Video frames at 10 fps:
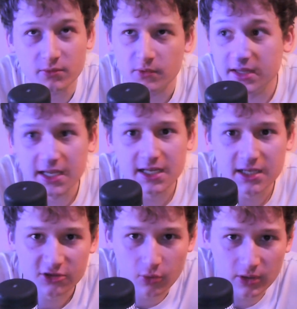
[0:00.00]
nearly
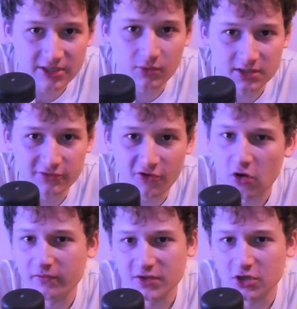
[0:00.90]
at
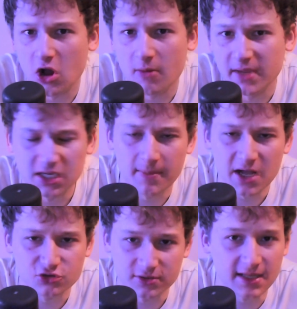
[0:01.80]
2025 and you can't make a
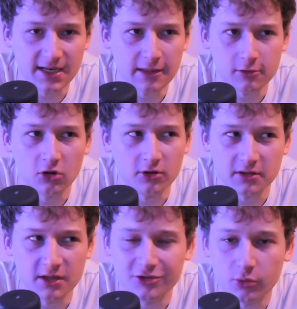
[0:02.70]
battery that lasts longer
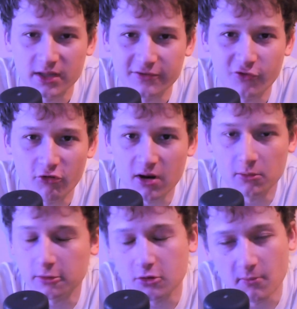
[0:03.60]
than 24
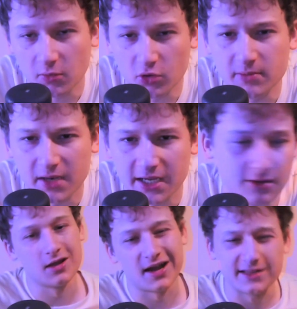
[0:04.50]
hours. Come on, what are you playing?
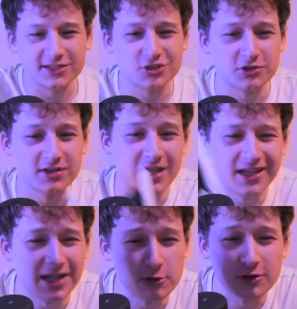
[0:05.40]
And it
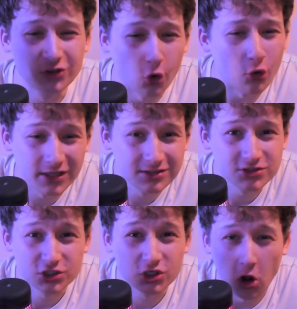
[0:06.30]
gets annoying
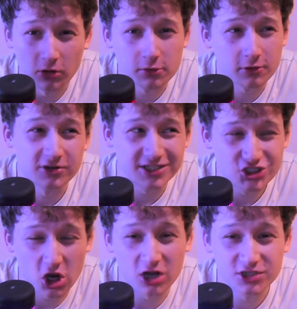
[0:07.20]
just constantly
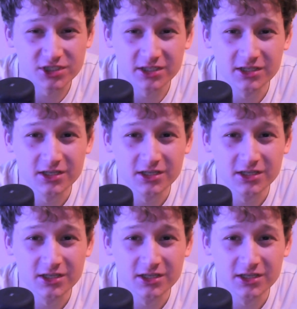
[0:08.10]
charging it.